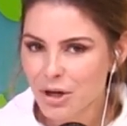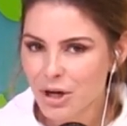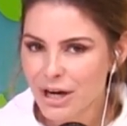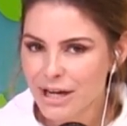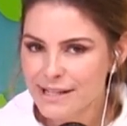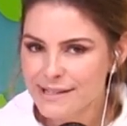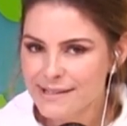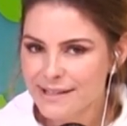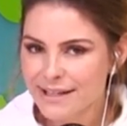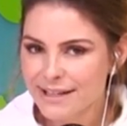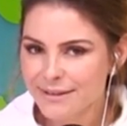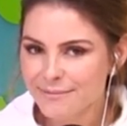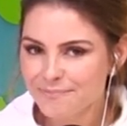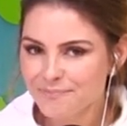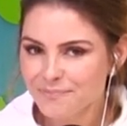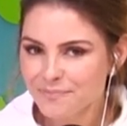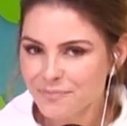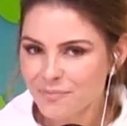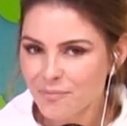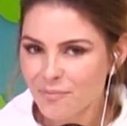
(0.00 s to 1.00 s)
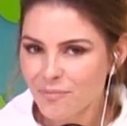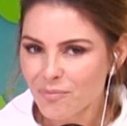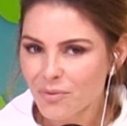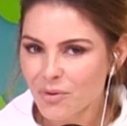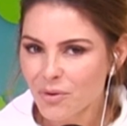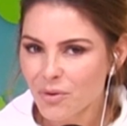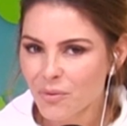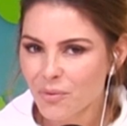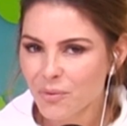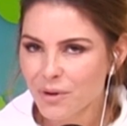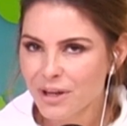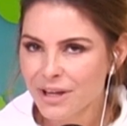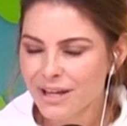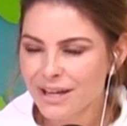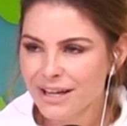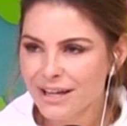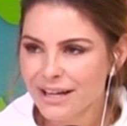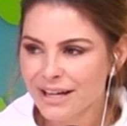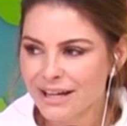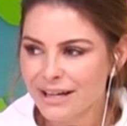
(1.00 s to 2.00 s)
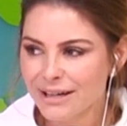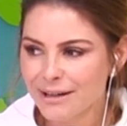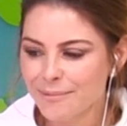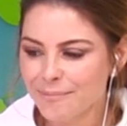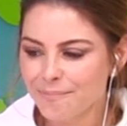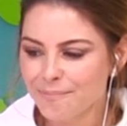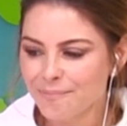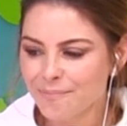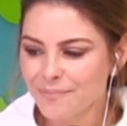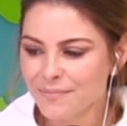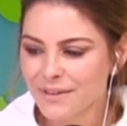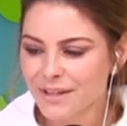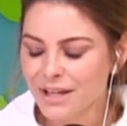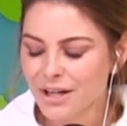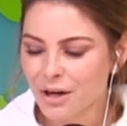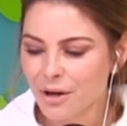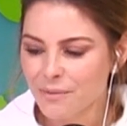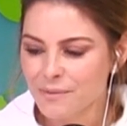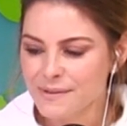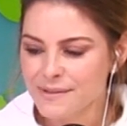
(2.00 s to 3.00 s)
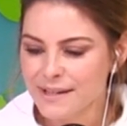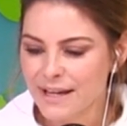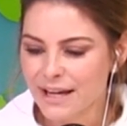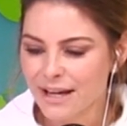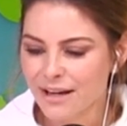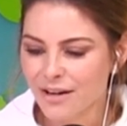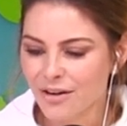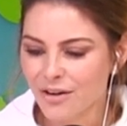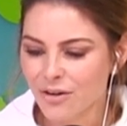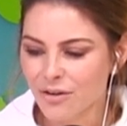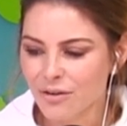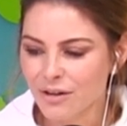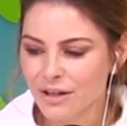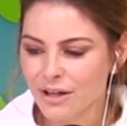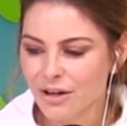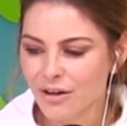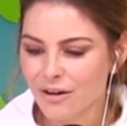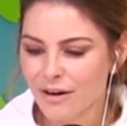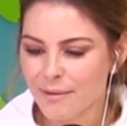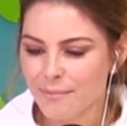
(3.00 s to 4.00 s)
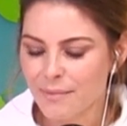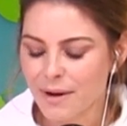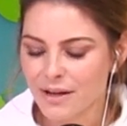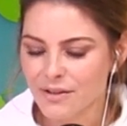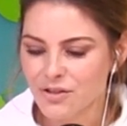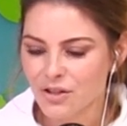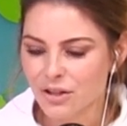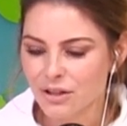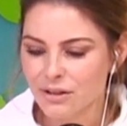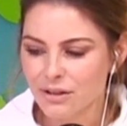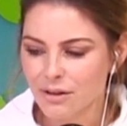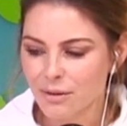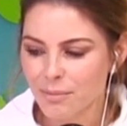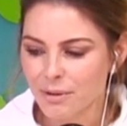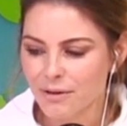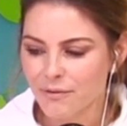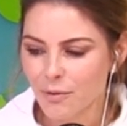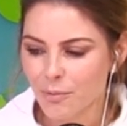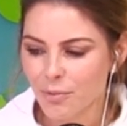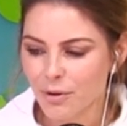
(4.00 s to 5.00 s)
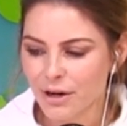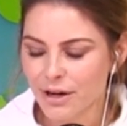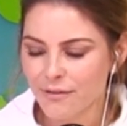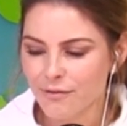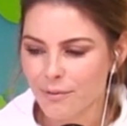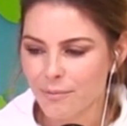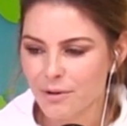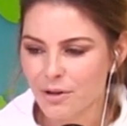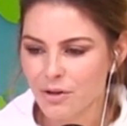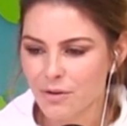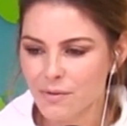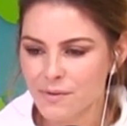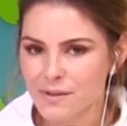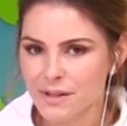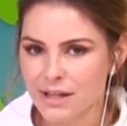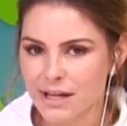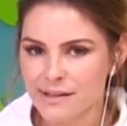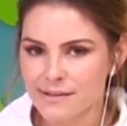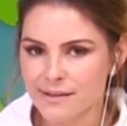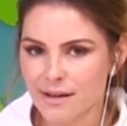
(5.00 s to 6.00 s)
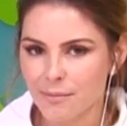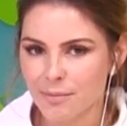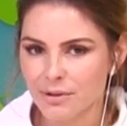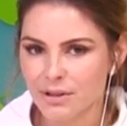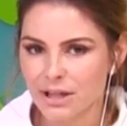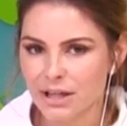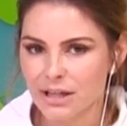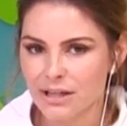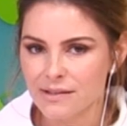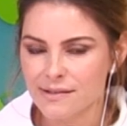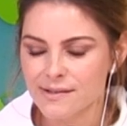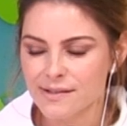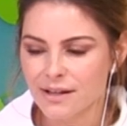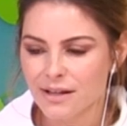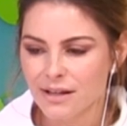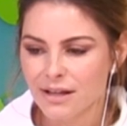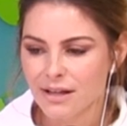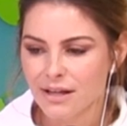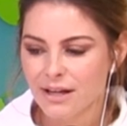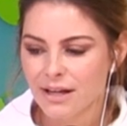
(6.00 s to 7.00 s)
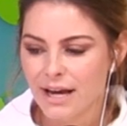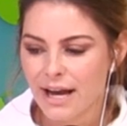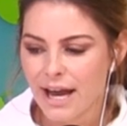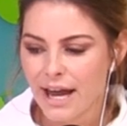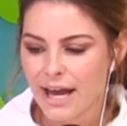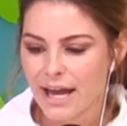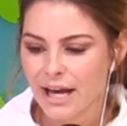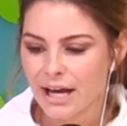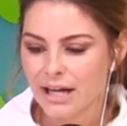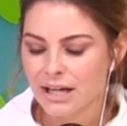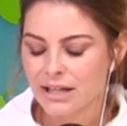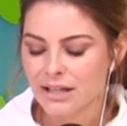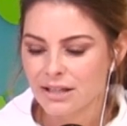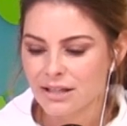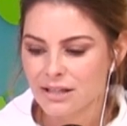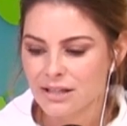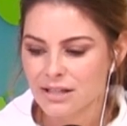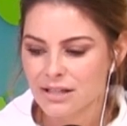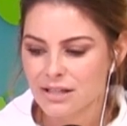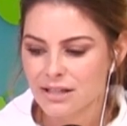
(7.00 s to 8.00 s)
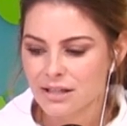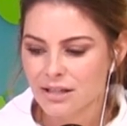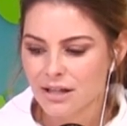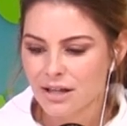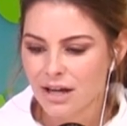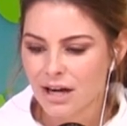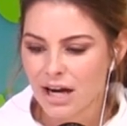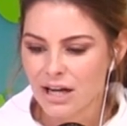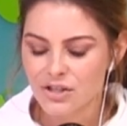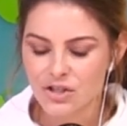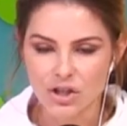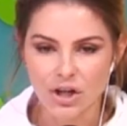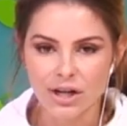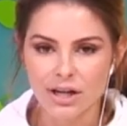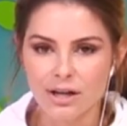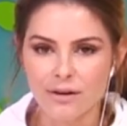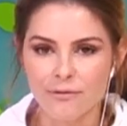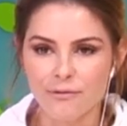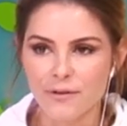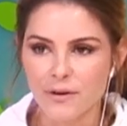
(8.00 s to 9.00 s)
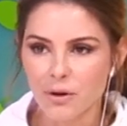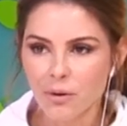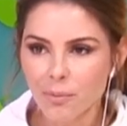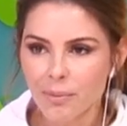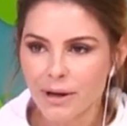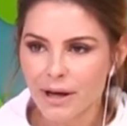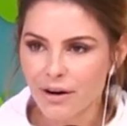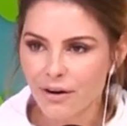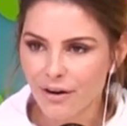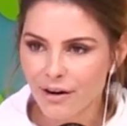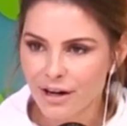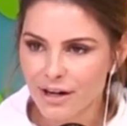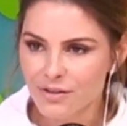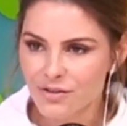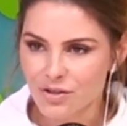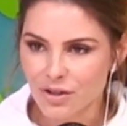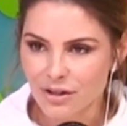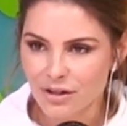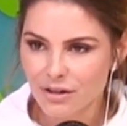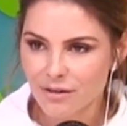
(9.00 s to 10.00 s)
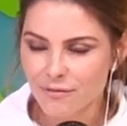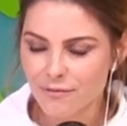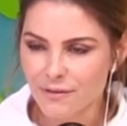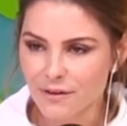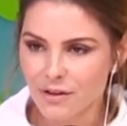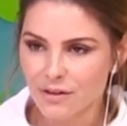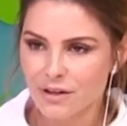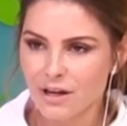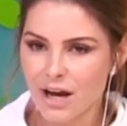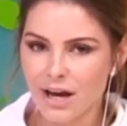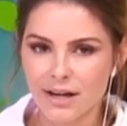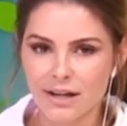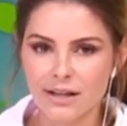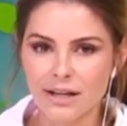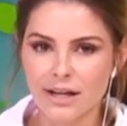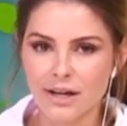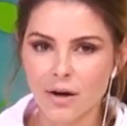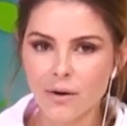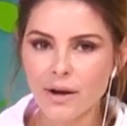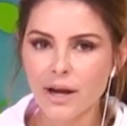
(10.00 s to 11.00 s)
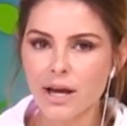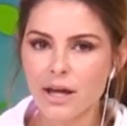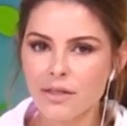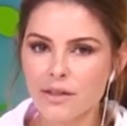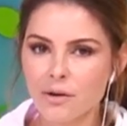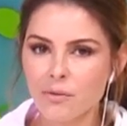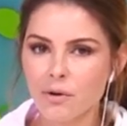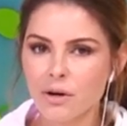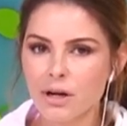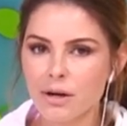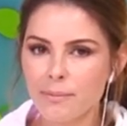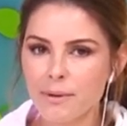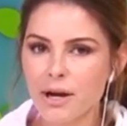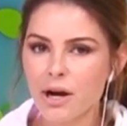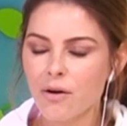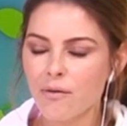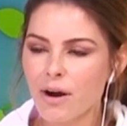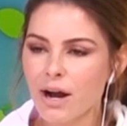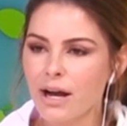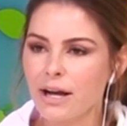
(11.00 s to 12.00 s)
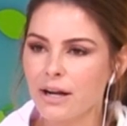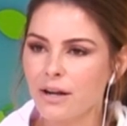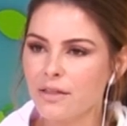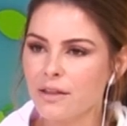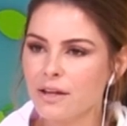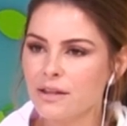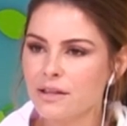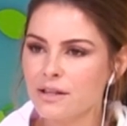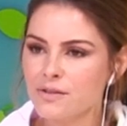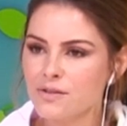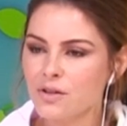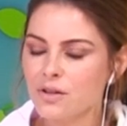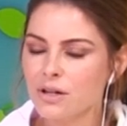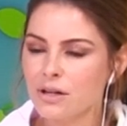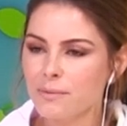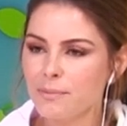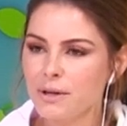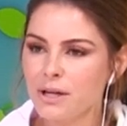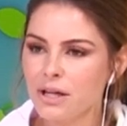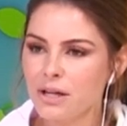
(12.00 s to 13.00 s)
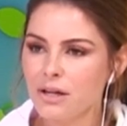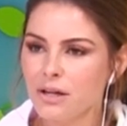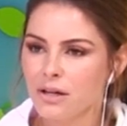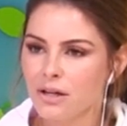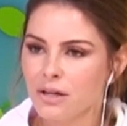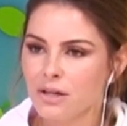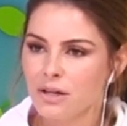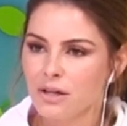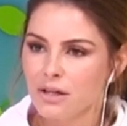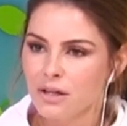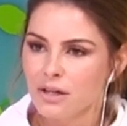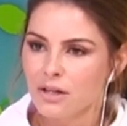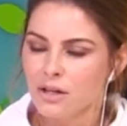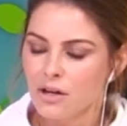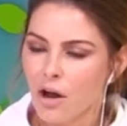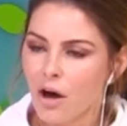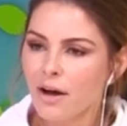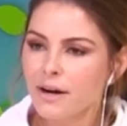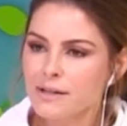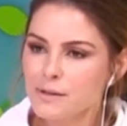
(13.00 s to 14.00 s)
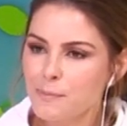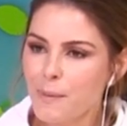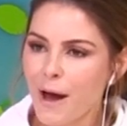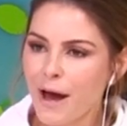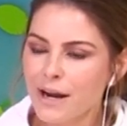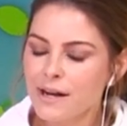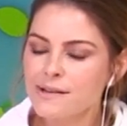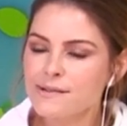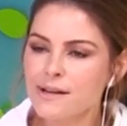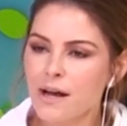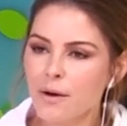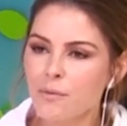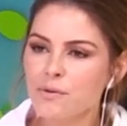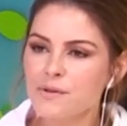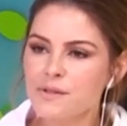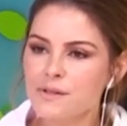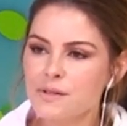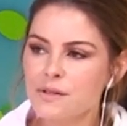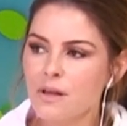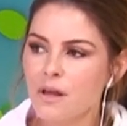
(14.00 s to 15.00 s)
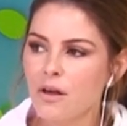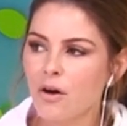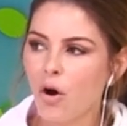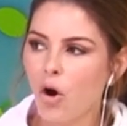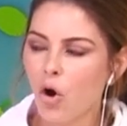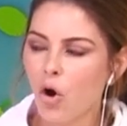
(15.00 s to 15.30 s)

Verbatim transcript: bit crazy. We, um, you know, saying earlier, I, I took a little bit of a break from the news the last couple days, and I started to feel better and I started to feel kind of like, okay, I think we're going to be all right. I think things are going to be not as bad as I was